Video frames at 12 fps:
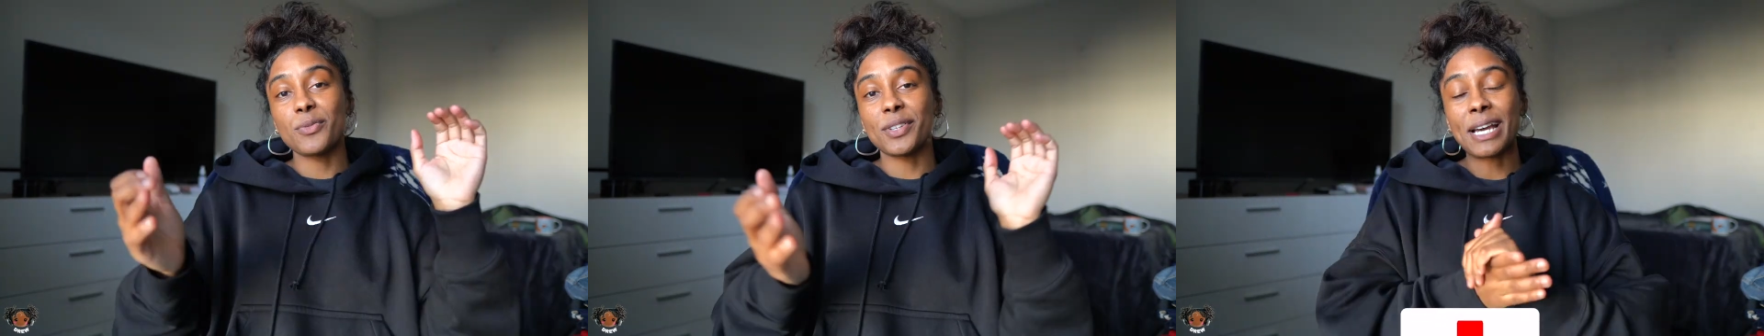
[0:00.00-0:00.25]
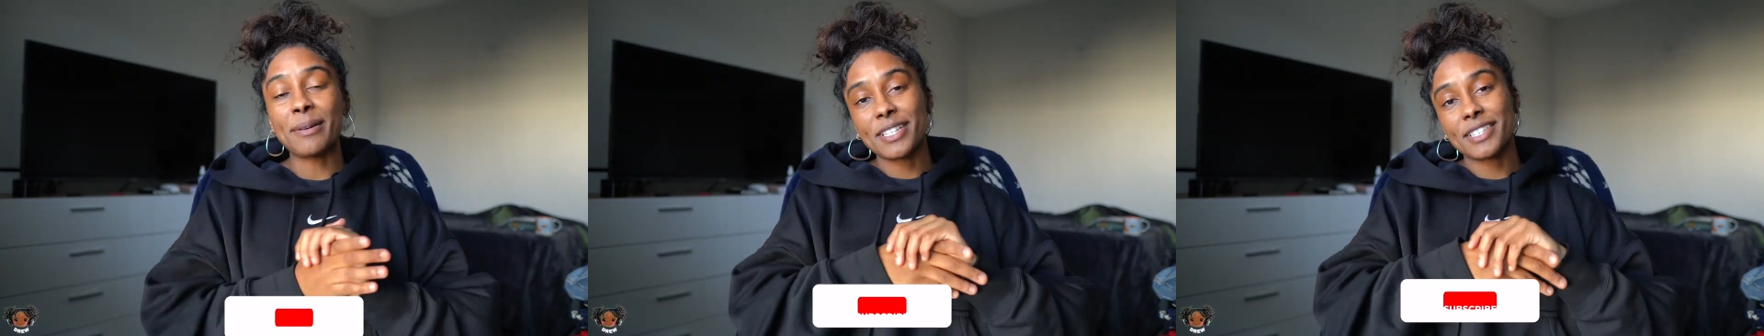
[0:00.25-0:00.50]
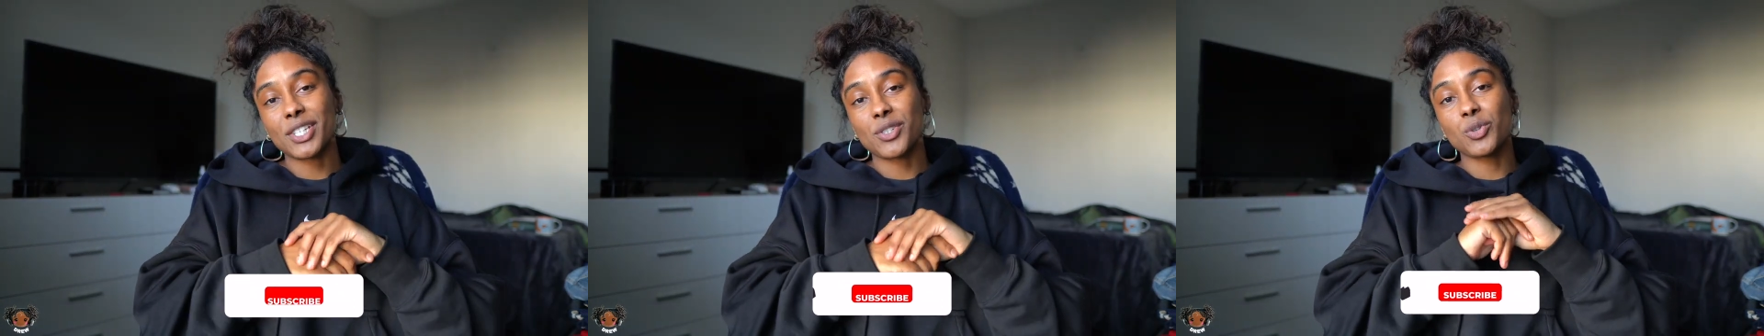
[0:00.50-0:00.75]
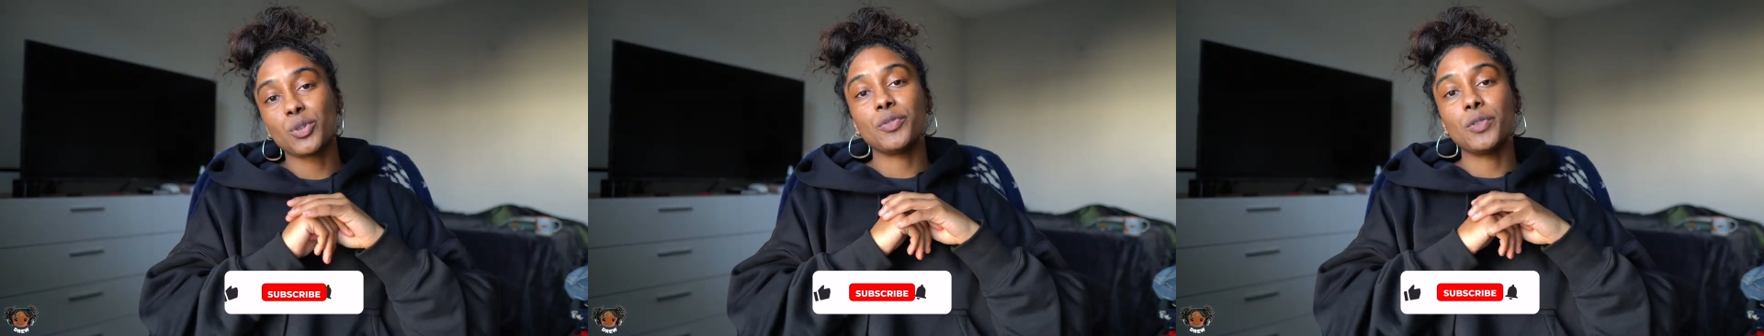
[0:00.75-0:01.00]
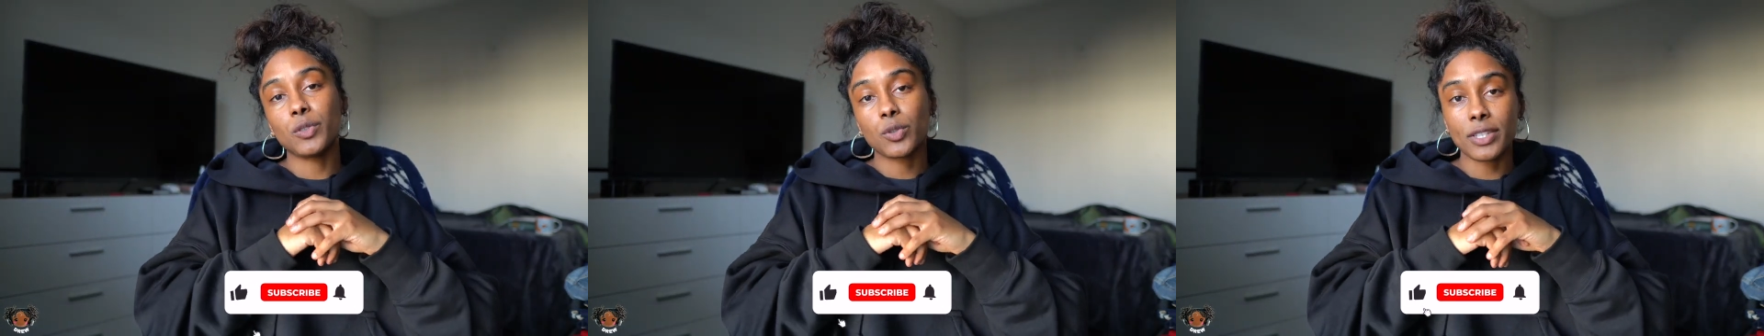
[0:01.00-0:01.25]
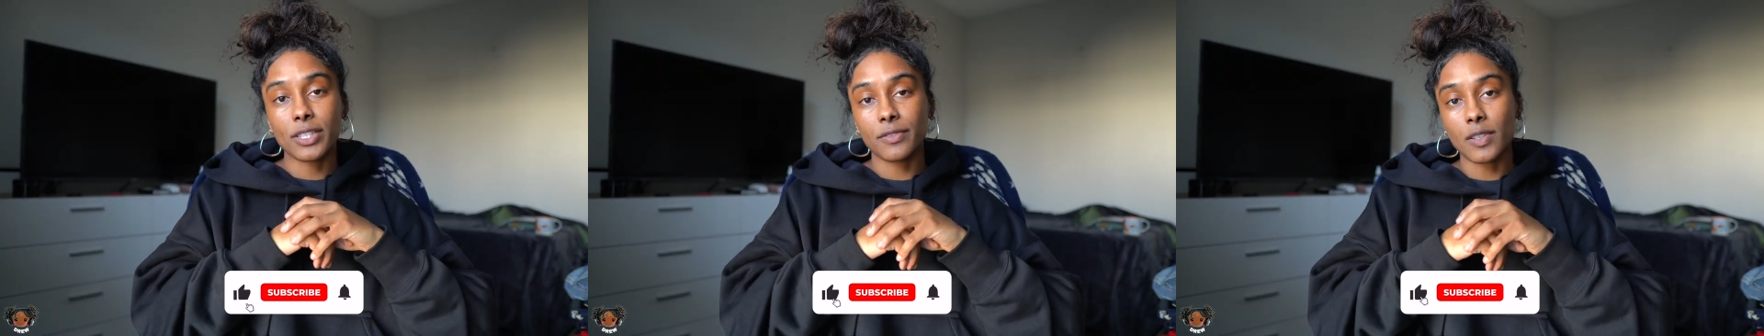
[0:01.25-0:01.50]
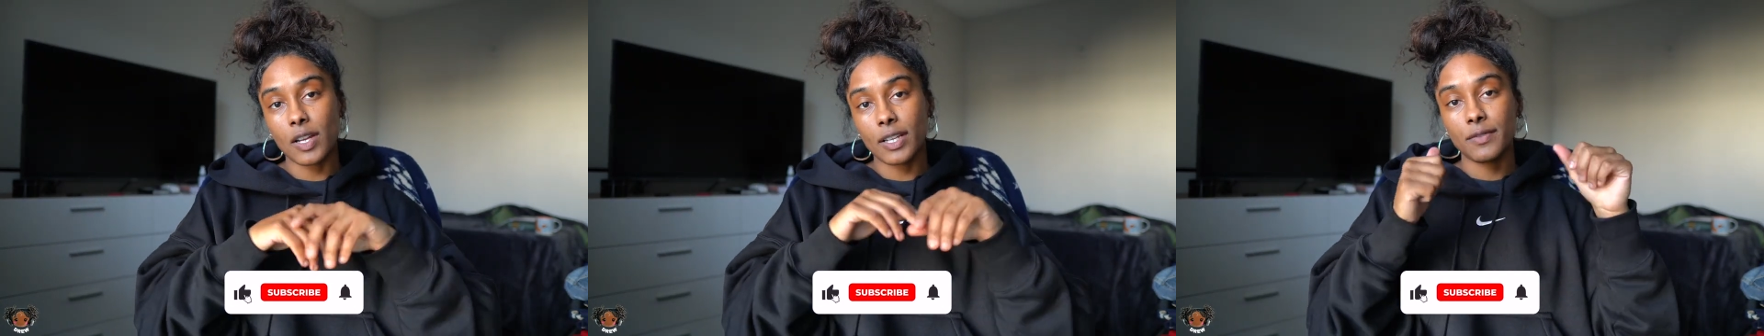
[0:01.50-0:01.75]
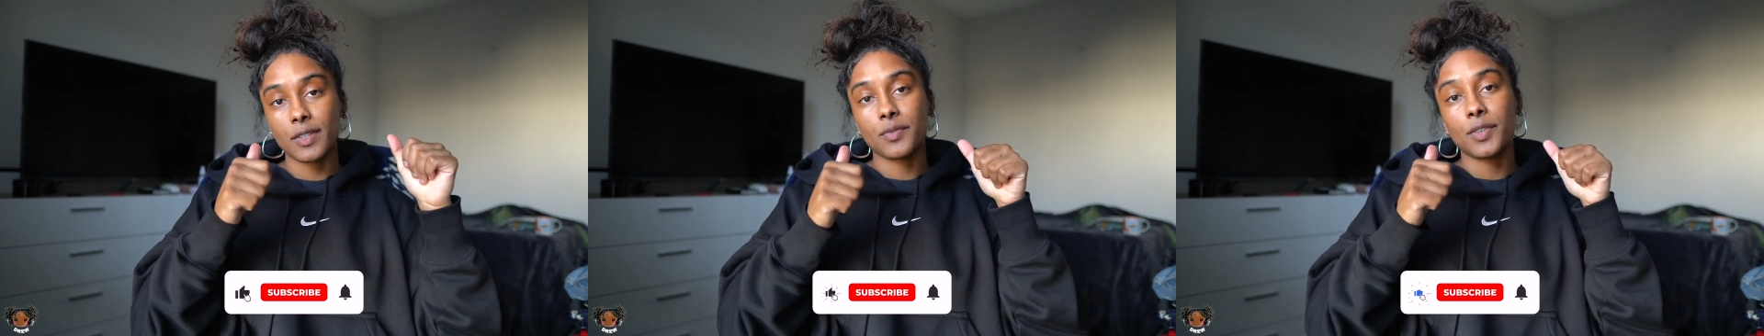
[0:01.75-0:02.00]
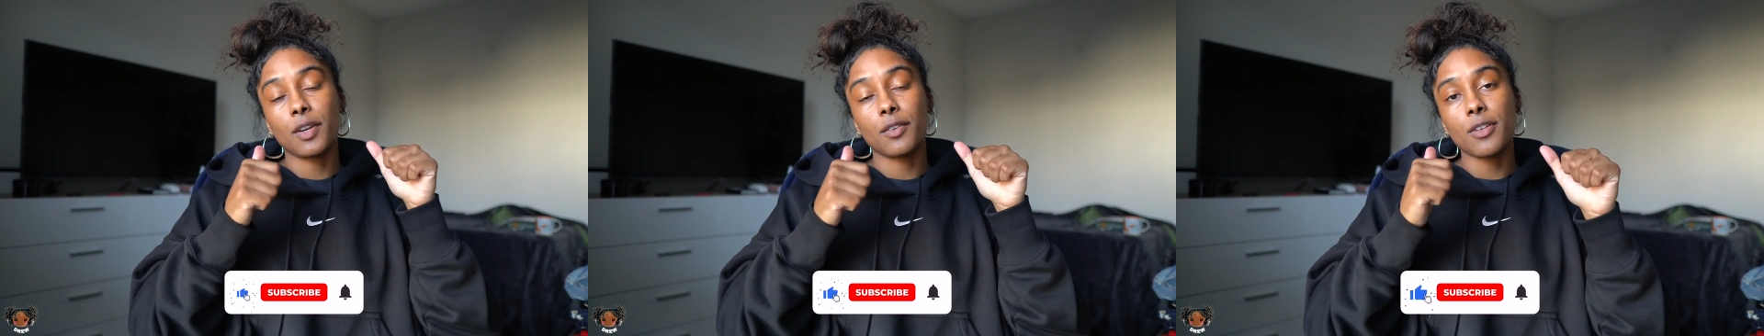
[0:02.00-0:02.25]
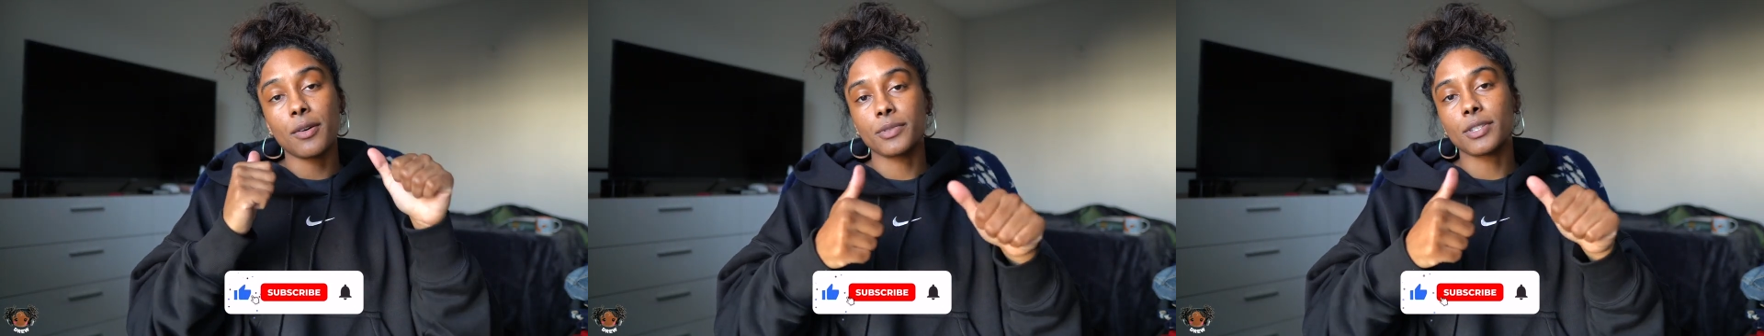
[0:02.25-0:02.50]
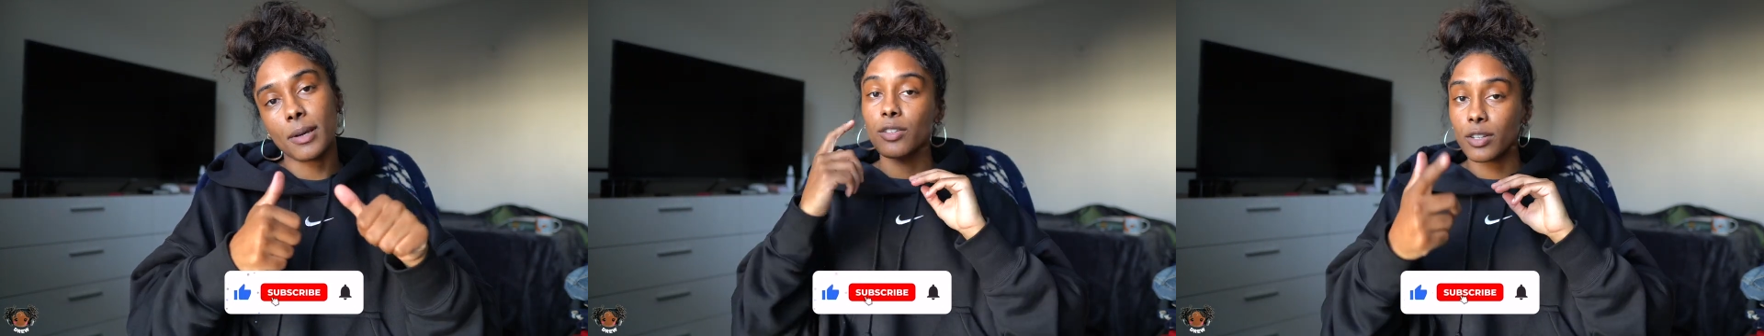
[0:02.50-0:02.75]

With that being said, Drew Crew, if you enjoyed this vlog, give this video a thumbs up,